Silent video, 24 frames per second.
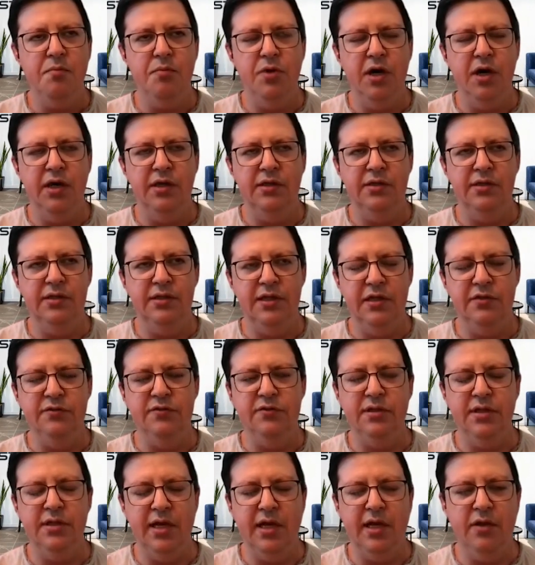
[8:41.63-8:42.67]
but at the
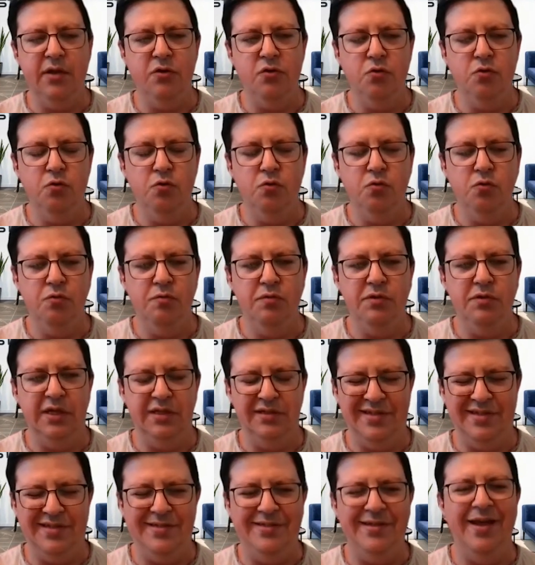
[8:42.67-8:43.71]
end of the day, who
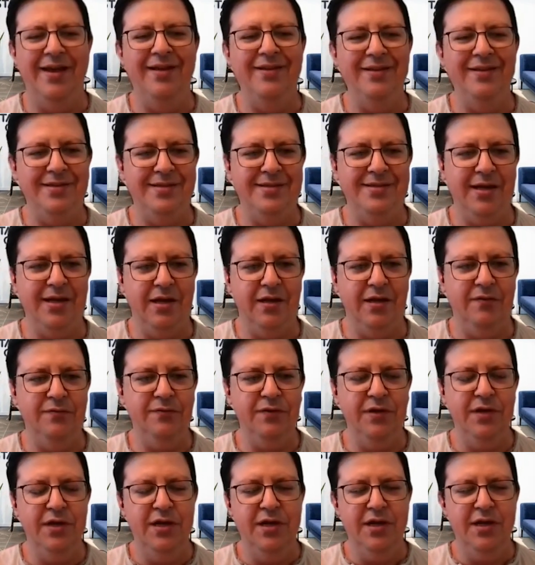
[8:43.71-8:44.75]
the, sale
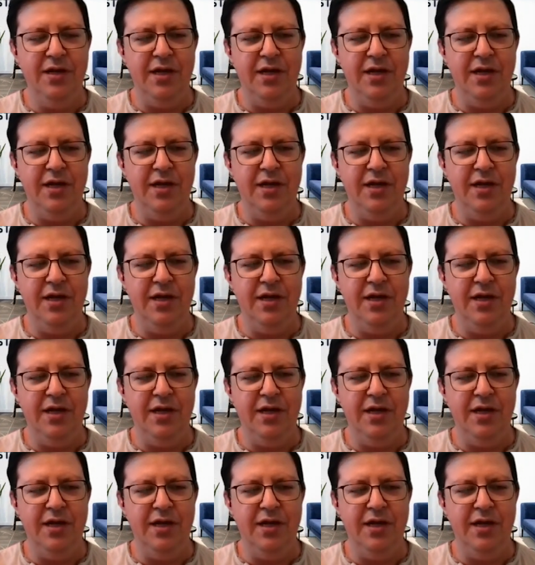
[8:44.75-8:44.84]
itself